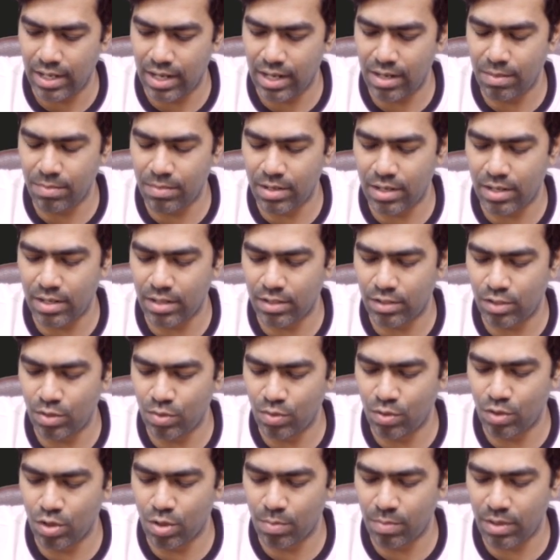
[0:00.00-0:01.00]
eliminated
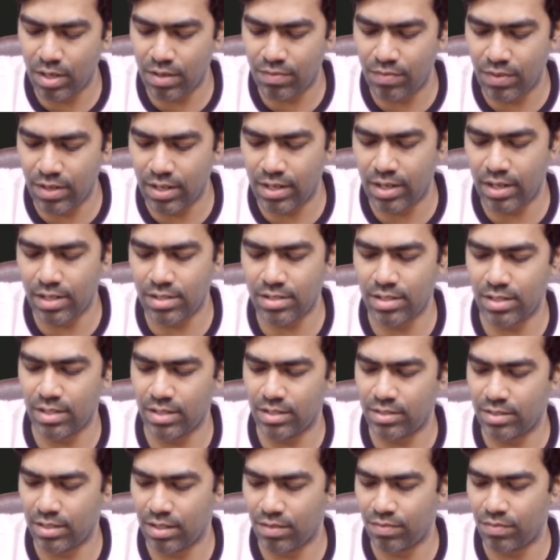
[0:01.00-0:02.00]
through glomerular filtration
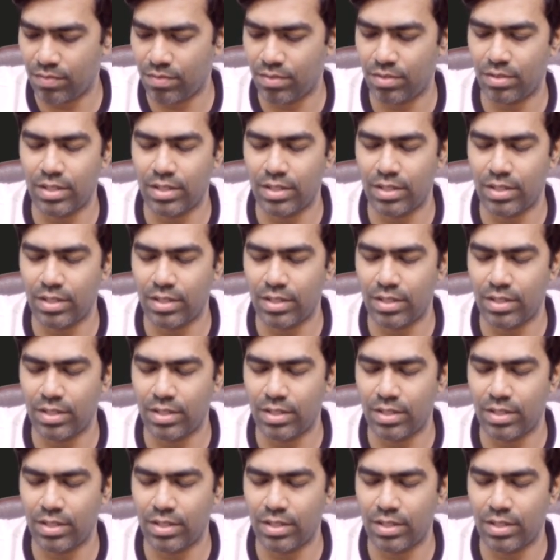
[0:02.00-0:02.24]
itself.